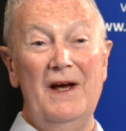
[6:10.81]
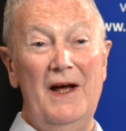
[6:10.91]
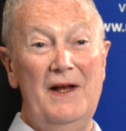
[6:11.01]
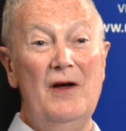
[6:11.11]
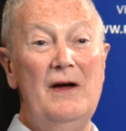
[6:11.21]

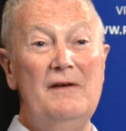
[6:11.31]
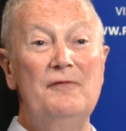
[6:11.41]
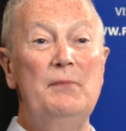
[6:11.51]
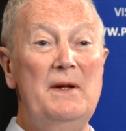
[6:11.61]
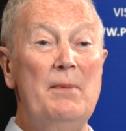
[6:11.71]
and
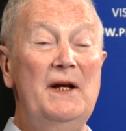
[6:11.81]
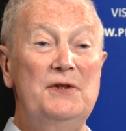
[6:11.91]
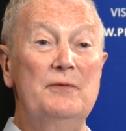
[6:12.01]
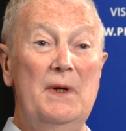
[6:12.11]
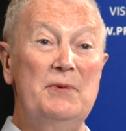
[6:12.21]
I've been the
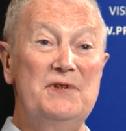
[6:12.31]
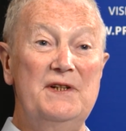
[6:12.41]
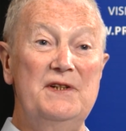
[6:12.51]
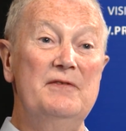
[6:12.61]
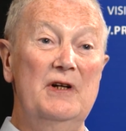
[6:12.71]
patient
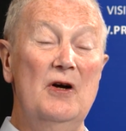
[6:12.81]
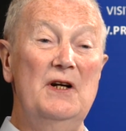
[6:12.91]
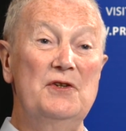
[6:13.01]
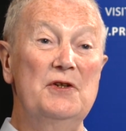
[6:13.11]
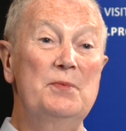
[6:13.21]
representative at
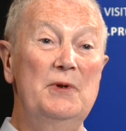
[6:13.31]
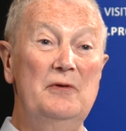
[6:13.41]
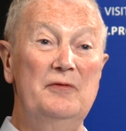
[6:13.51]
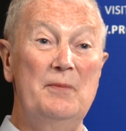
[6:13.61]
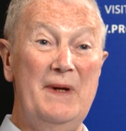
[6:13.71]
Guy's
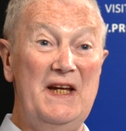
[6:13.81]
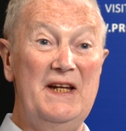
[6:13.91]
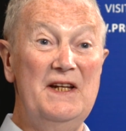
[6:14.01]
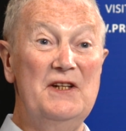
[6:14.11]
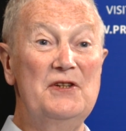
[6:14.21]
Hospital for many
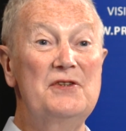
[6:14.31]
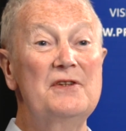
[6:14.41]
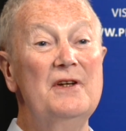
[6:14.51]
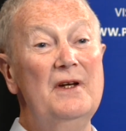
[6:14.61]
years